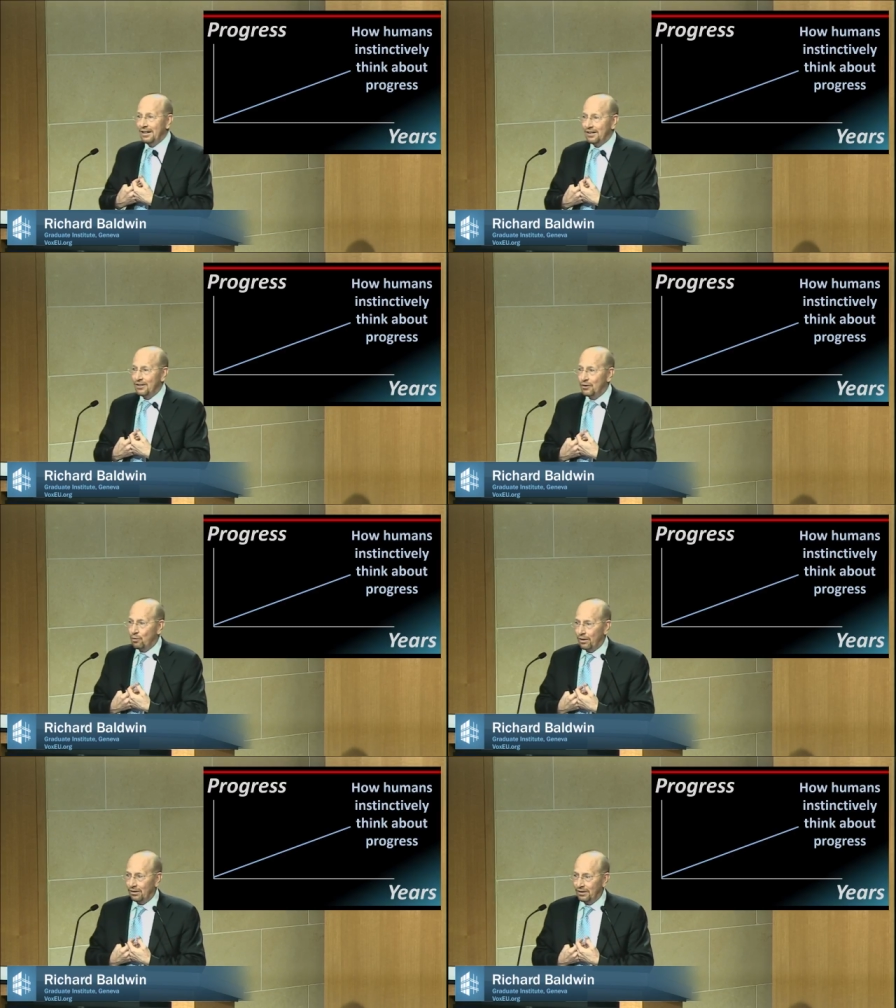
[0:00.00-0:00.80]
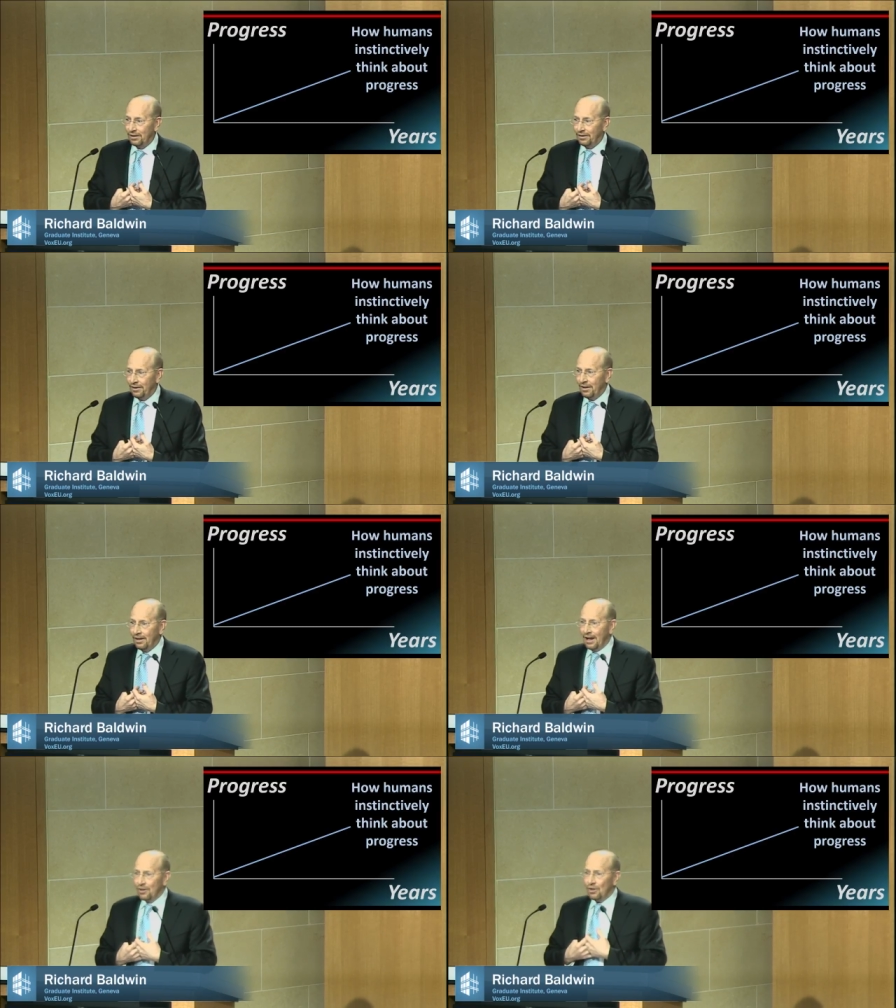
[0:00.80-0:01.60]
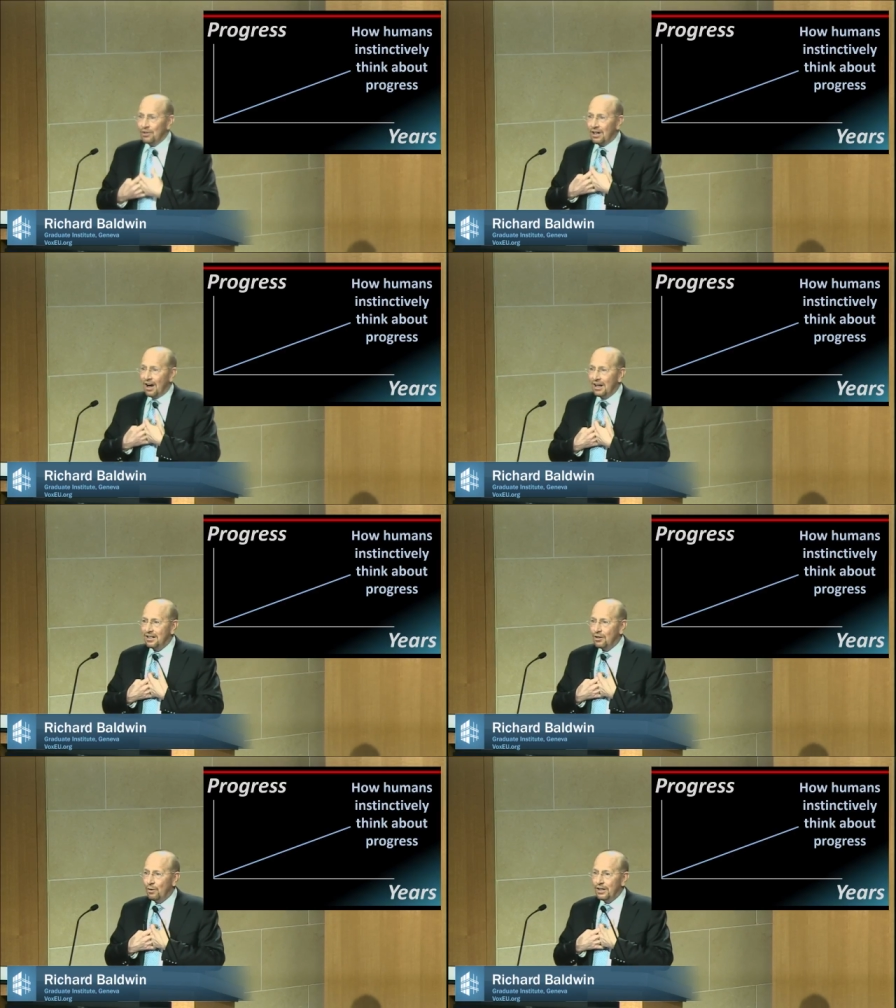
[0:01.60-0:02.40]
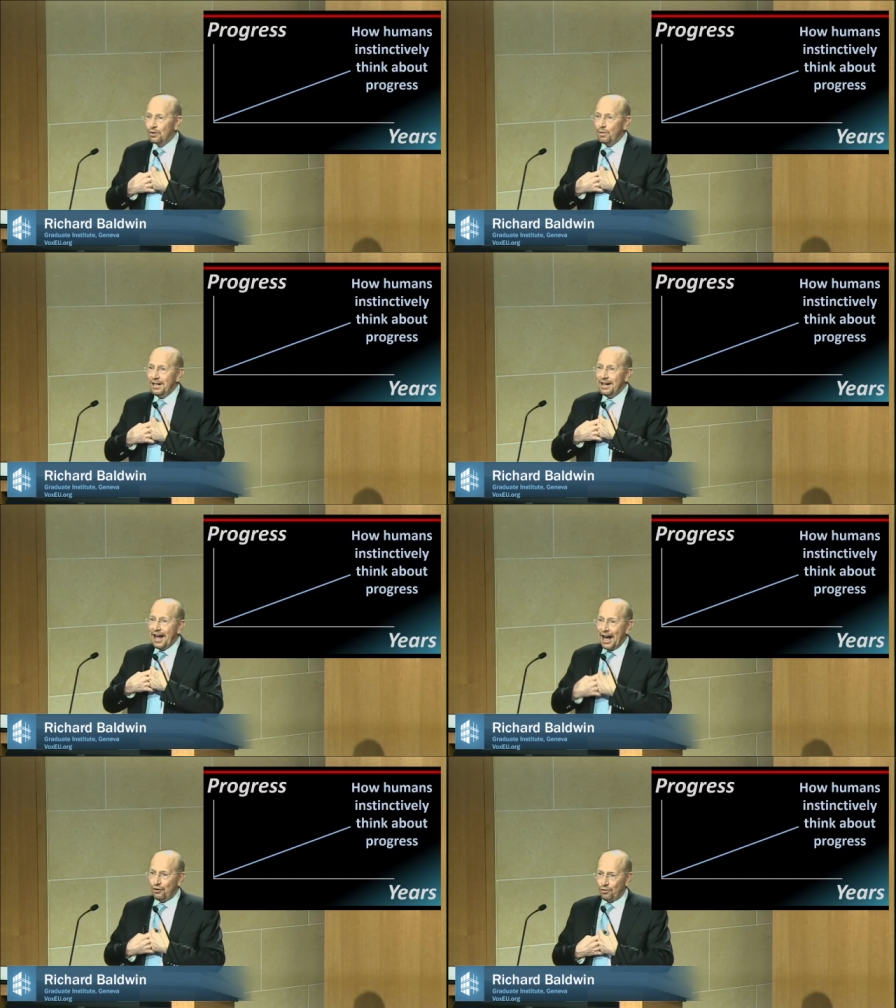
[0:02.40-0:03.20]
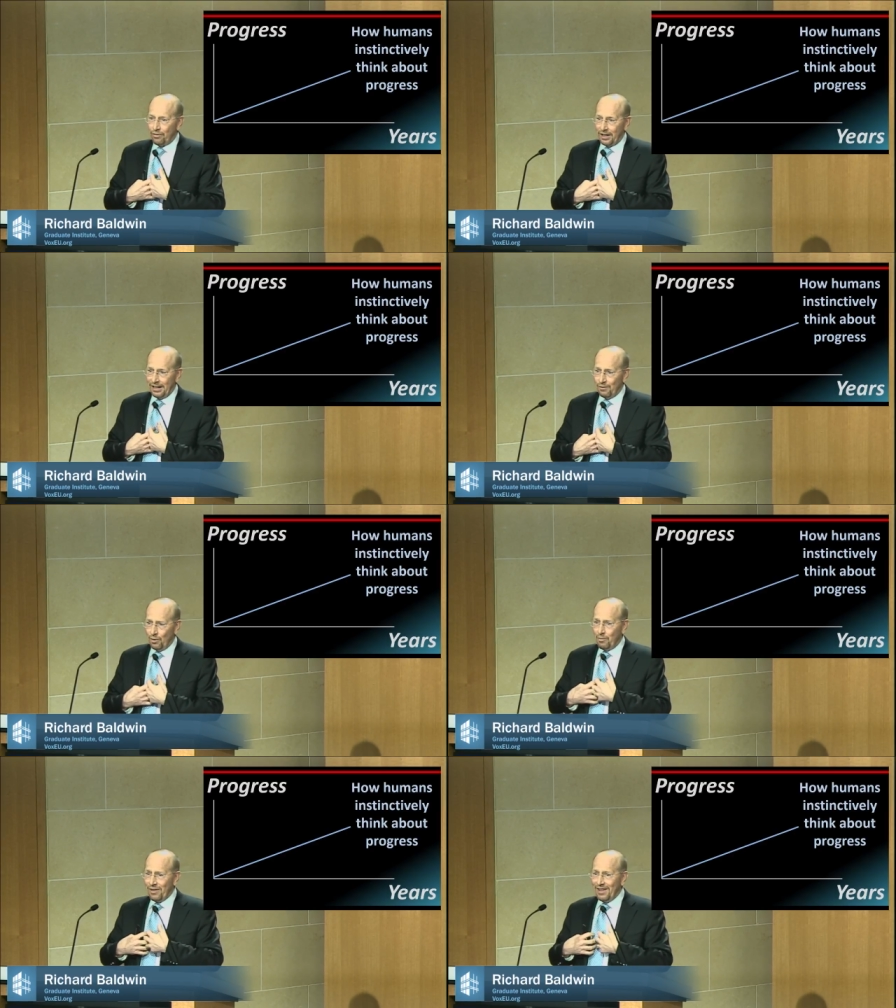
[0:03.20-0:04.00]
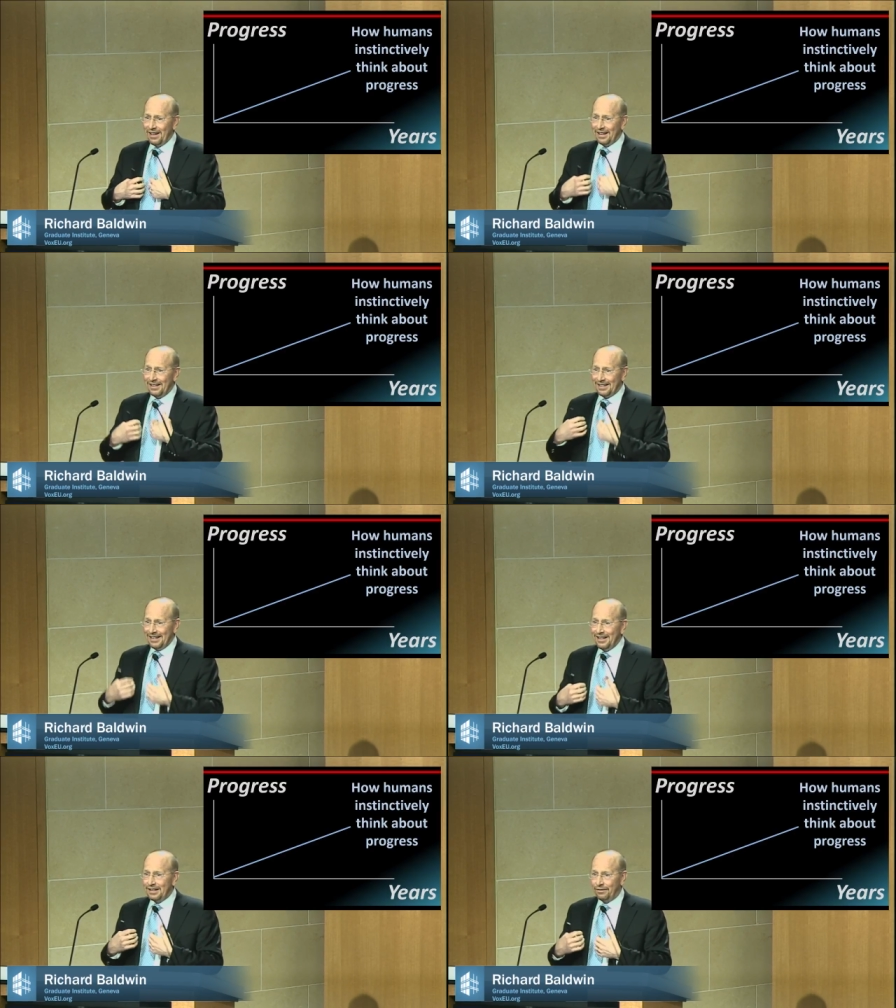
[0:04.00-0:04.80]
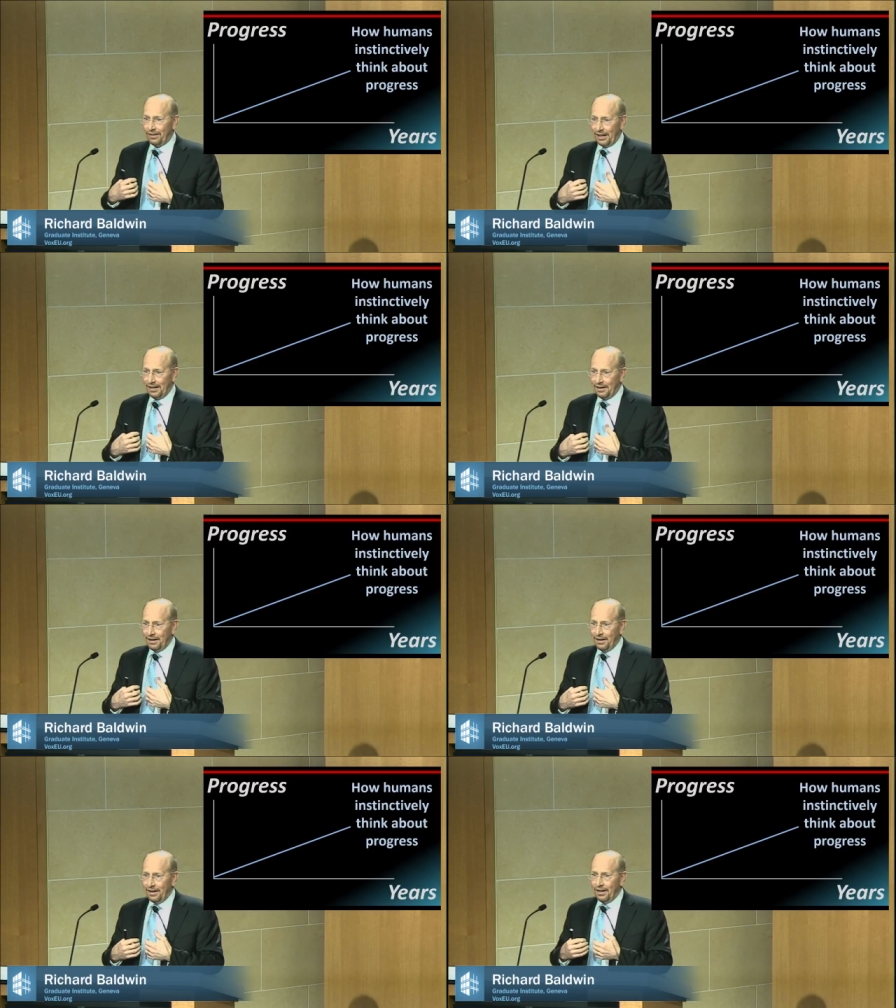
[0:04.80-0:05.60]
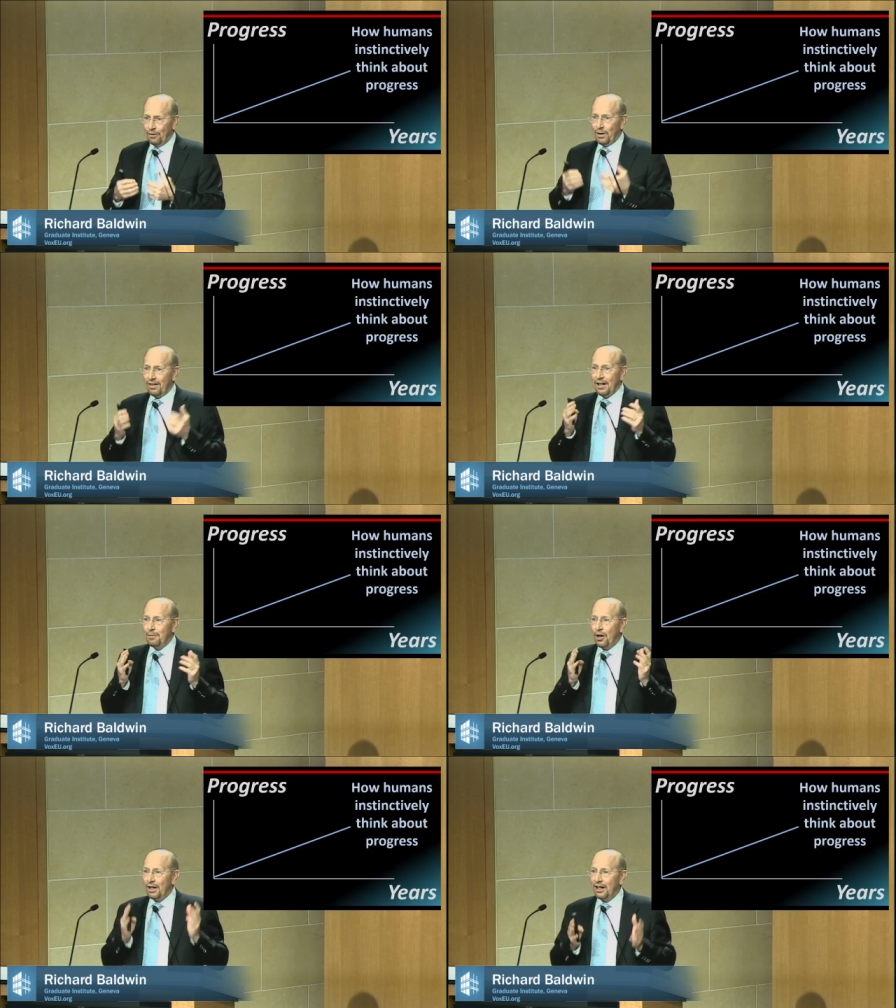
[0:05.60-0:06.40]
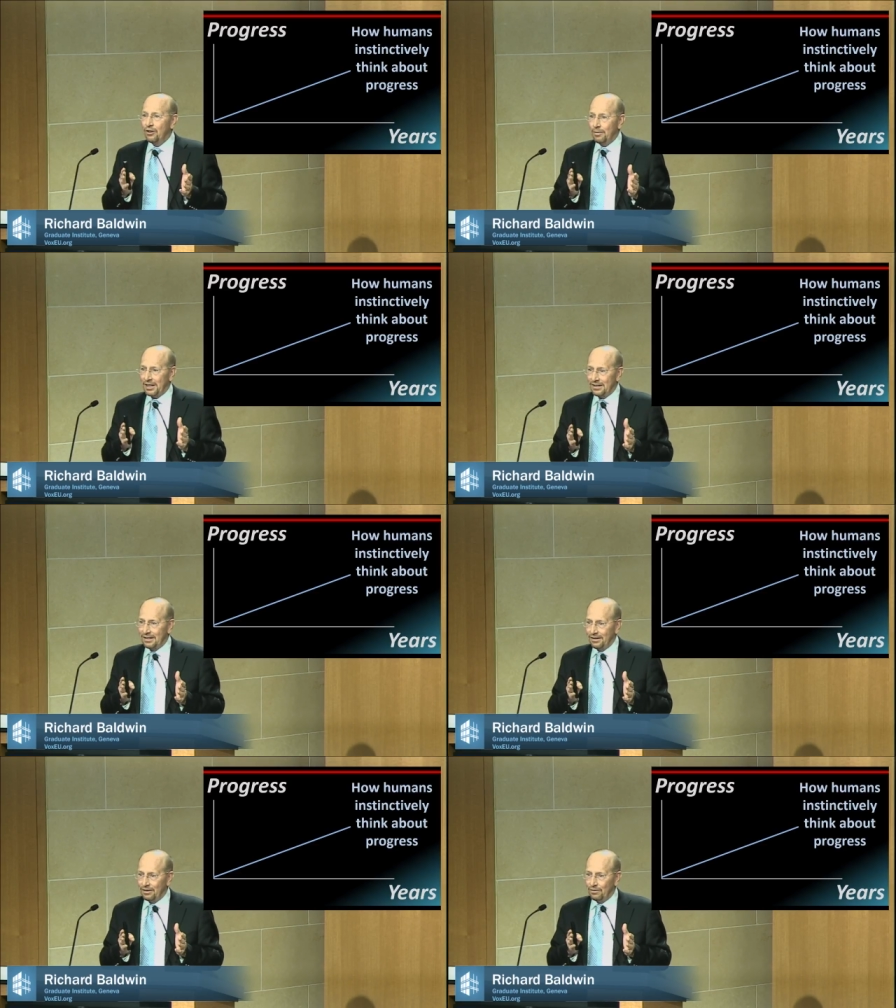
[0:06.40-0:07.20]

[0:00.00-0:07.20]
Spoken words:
distance world. So as a consequence, we naturally, when we think instinctively, we think about increments.